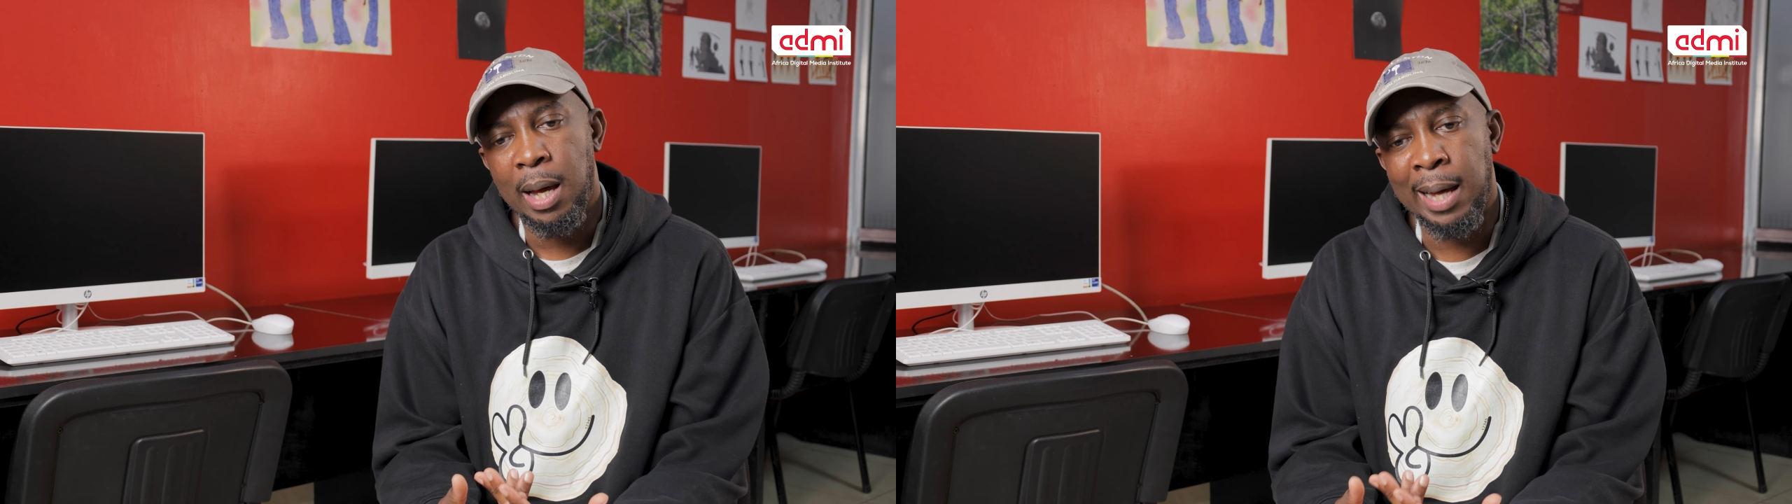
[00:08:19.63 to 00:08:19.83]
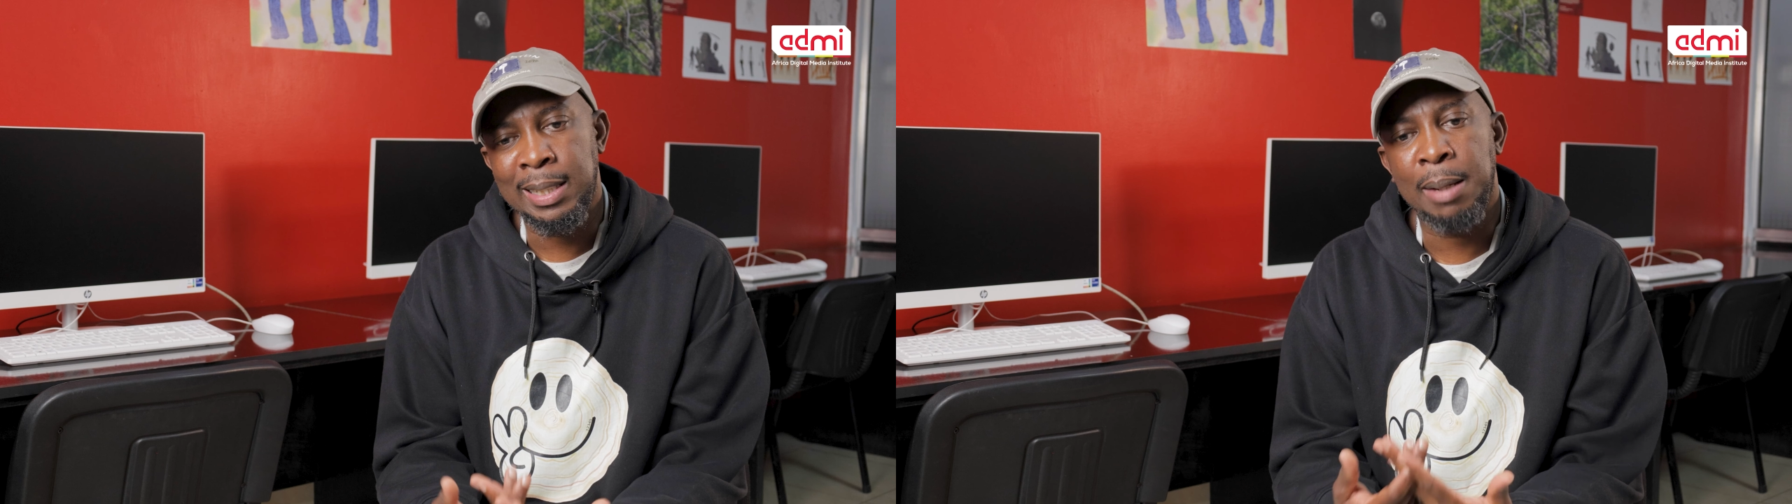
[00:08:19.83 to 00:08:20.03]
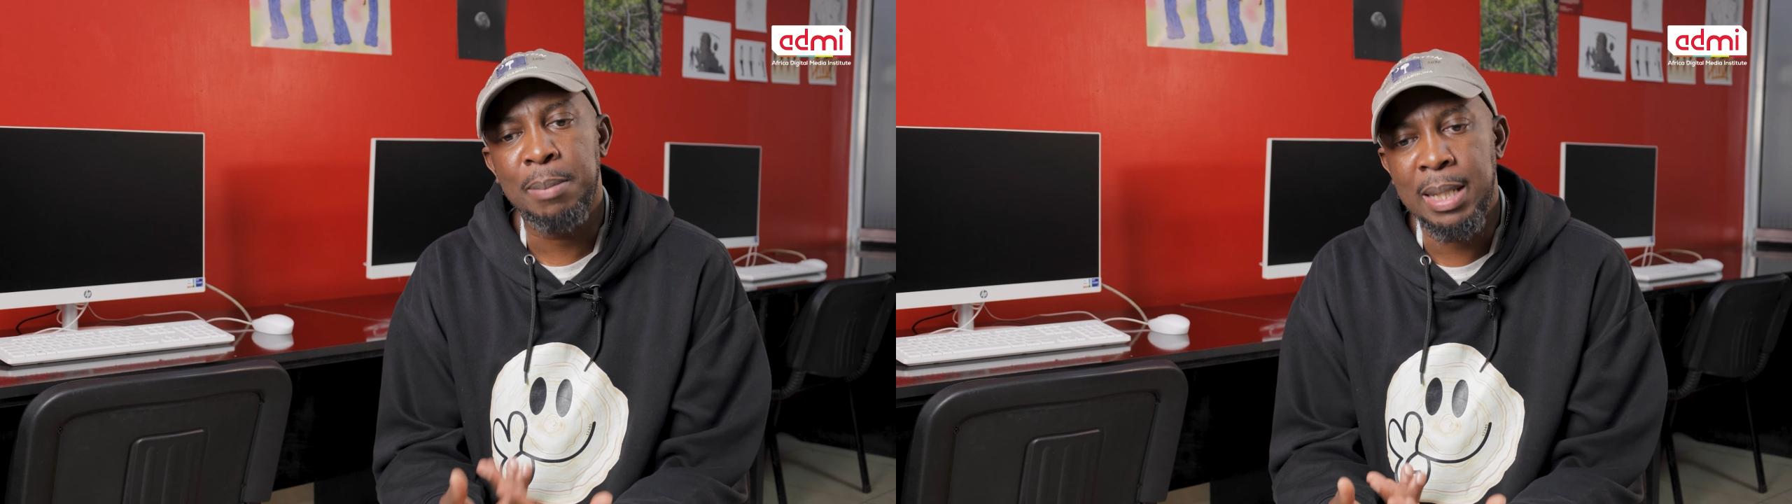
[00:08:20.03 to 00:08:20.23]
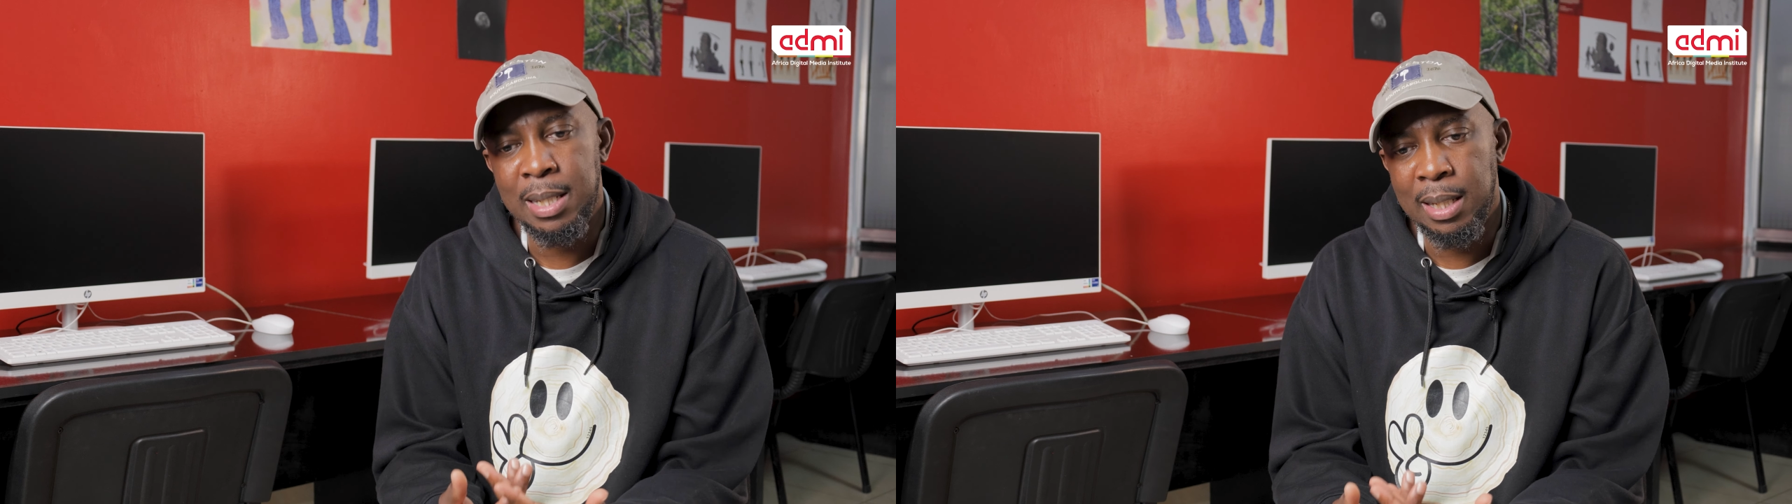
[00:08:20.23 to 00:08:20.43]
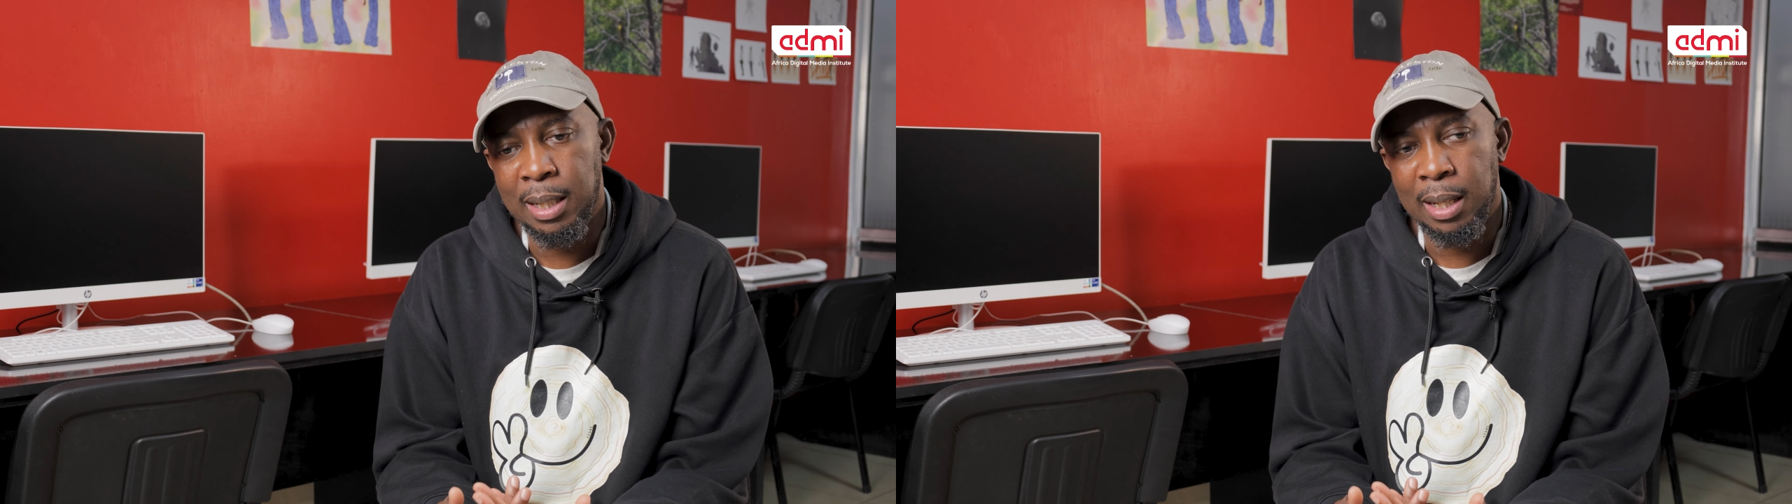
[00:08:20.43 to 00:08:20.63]
as I'm
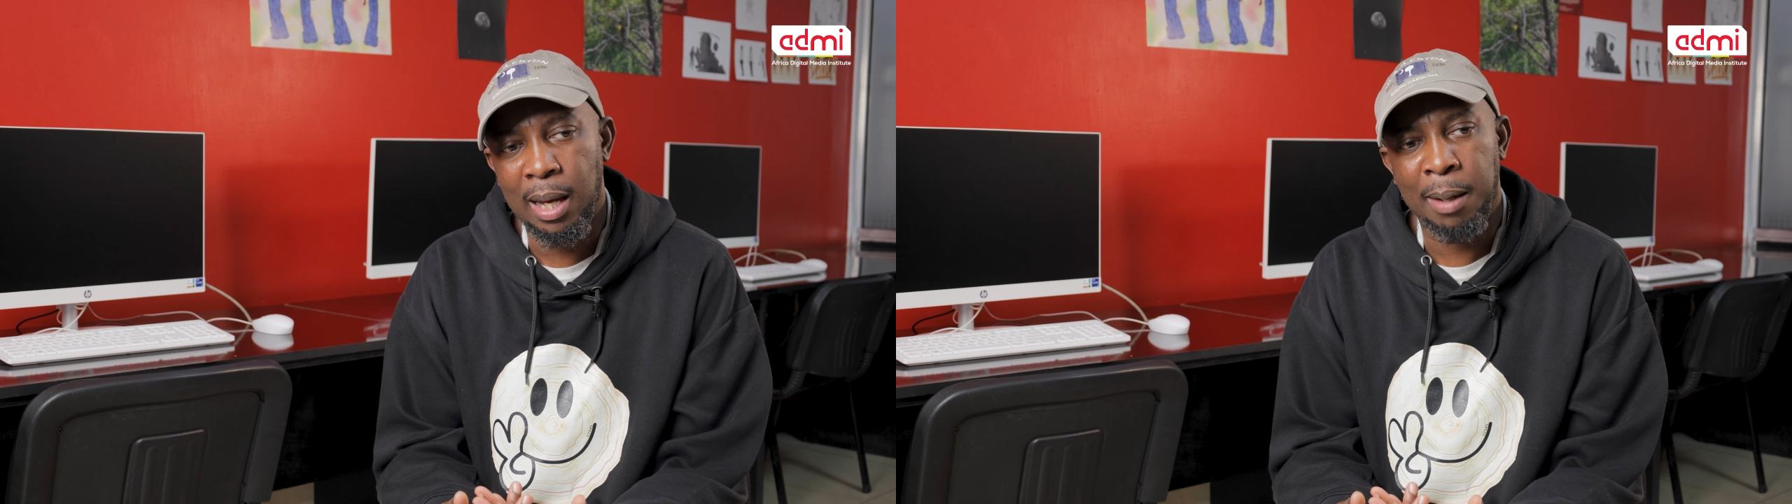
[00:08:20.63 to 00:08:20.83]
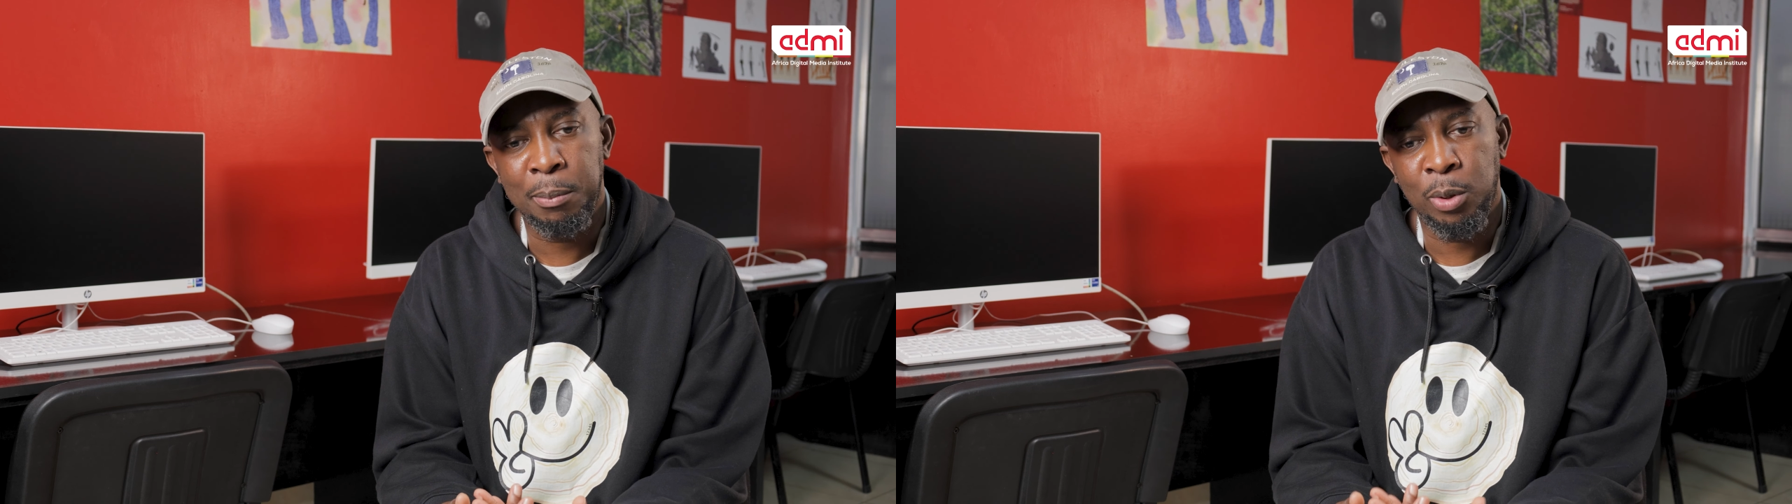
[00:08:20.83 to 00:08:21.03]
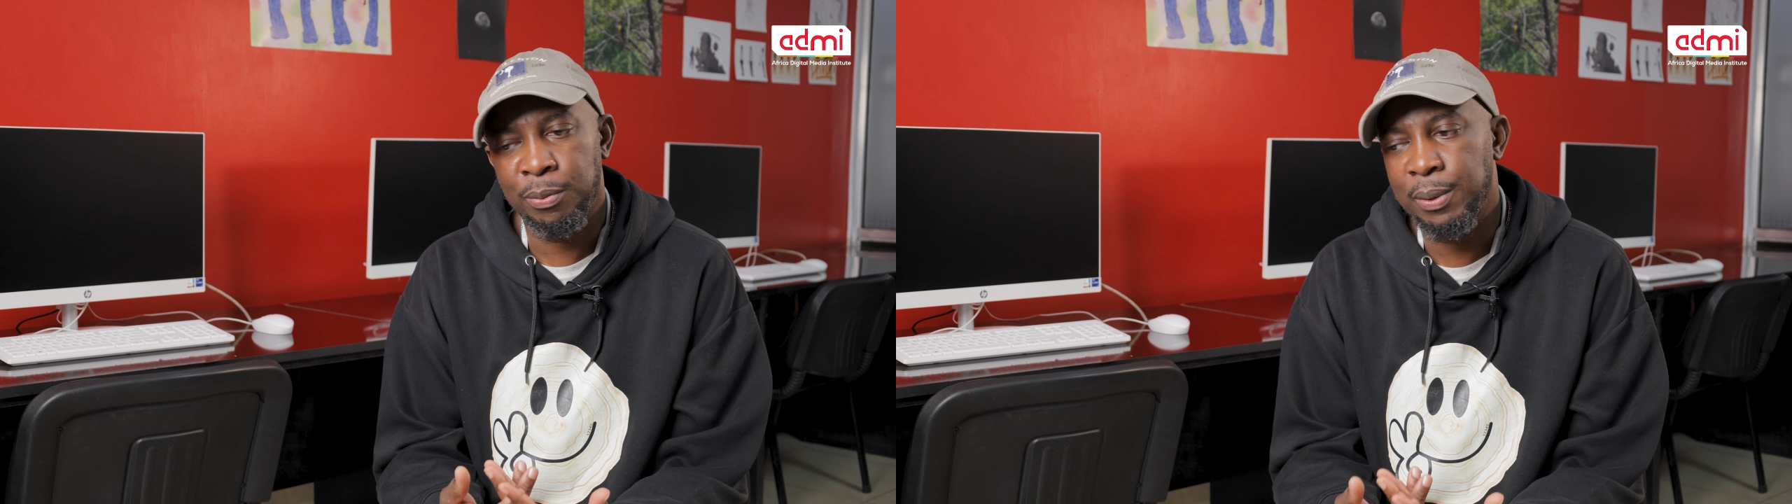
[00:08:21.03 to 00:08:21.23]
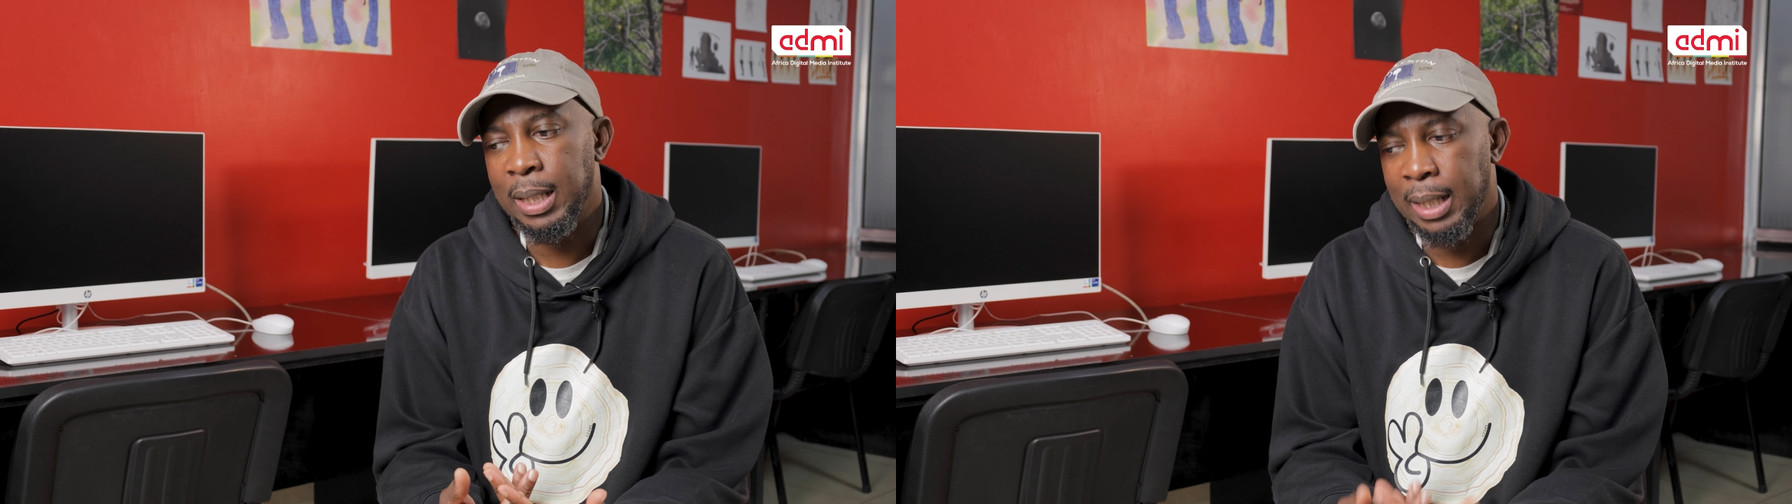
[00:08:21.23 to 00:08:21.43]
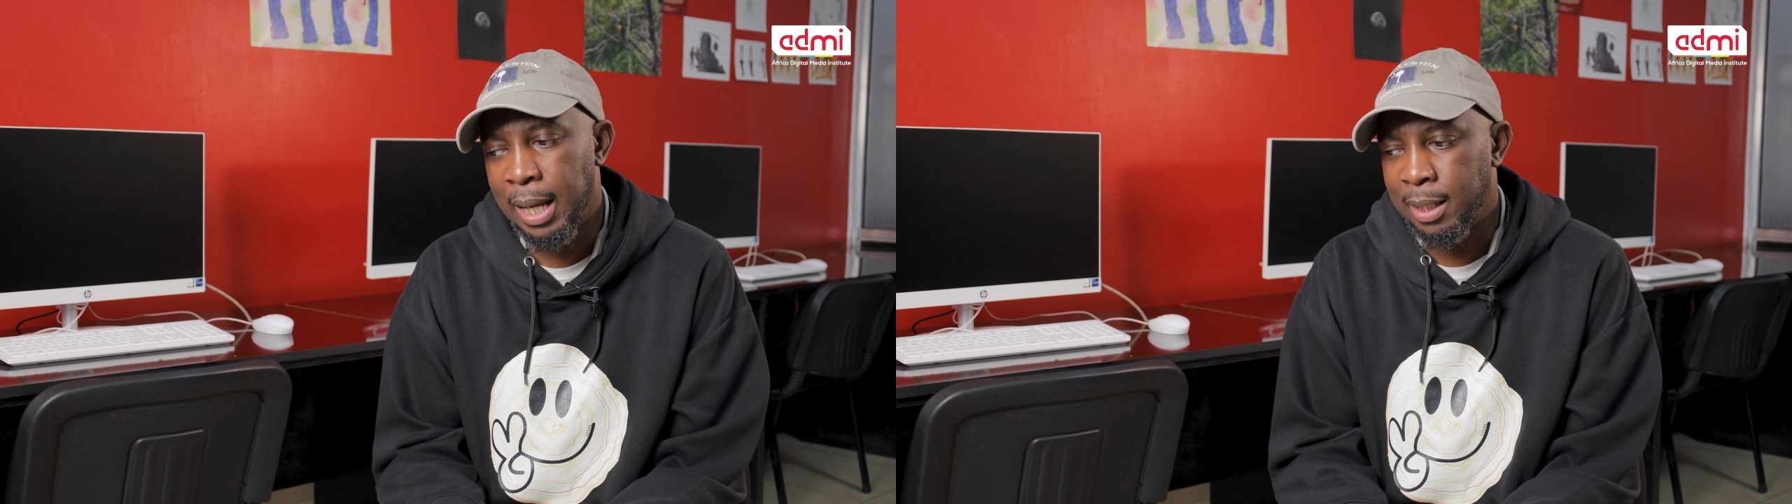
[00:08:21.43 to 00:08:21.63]
teaching, I'm not
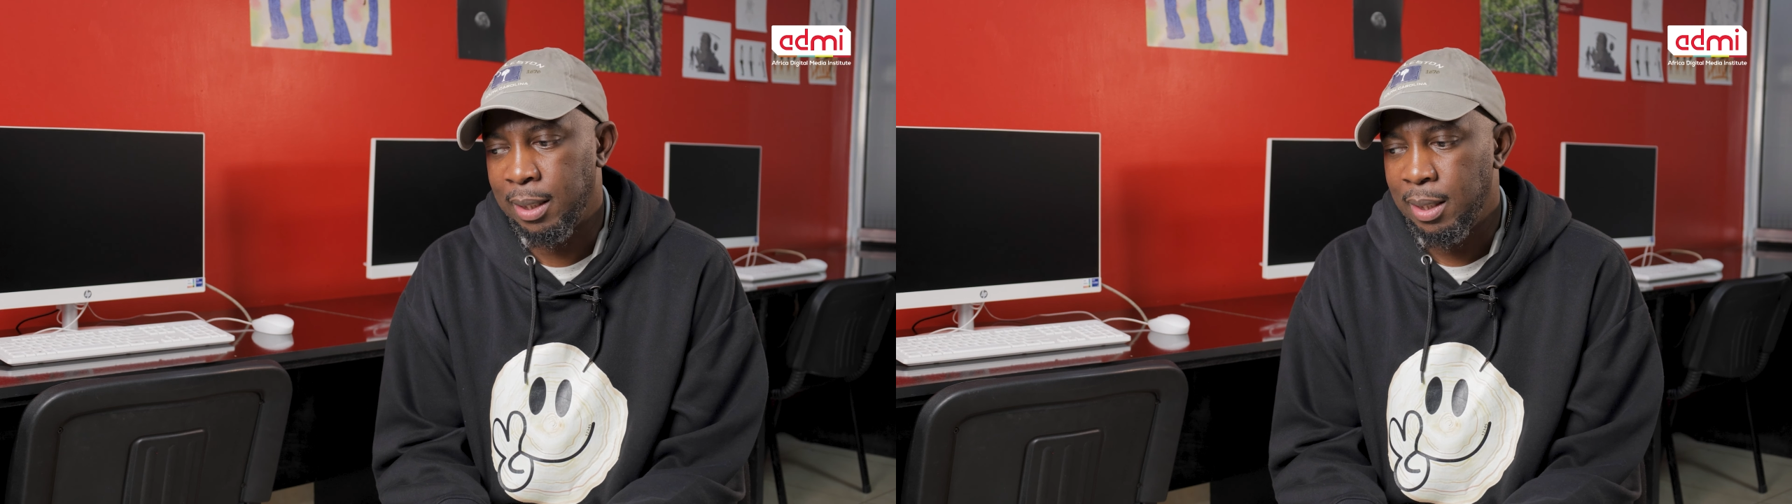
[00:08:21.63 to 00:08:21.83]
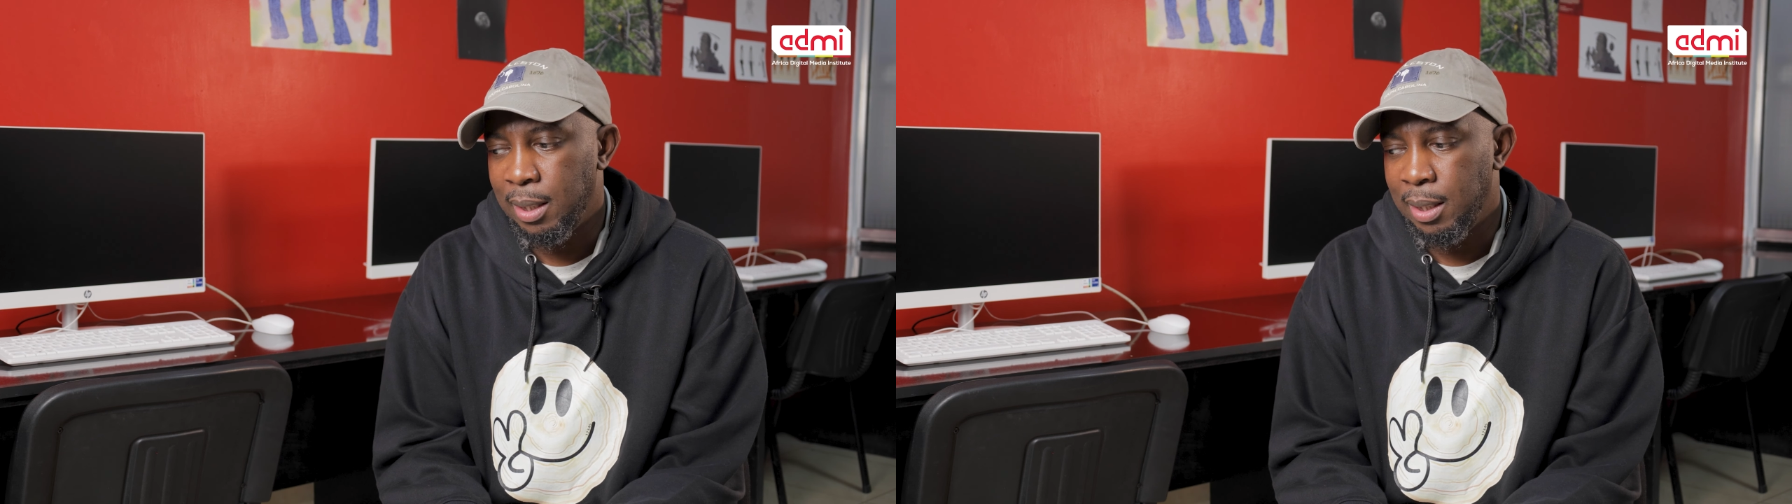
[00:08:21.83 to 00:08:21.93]
feeling like